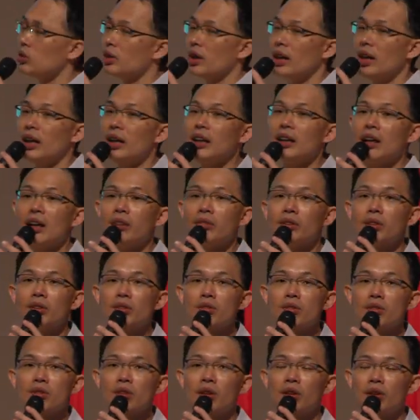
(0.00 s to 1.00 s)
to the A
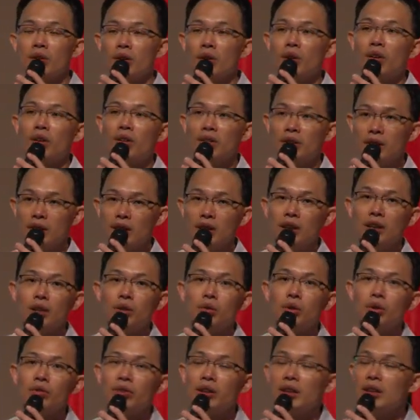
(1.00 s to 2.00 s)
levels or the
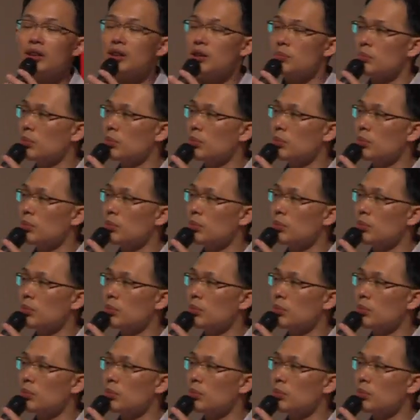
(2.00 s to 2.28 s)
equivalent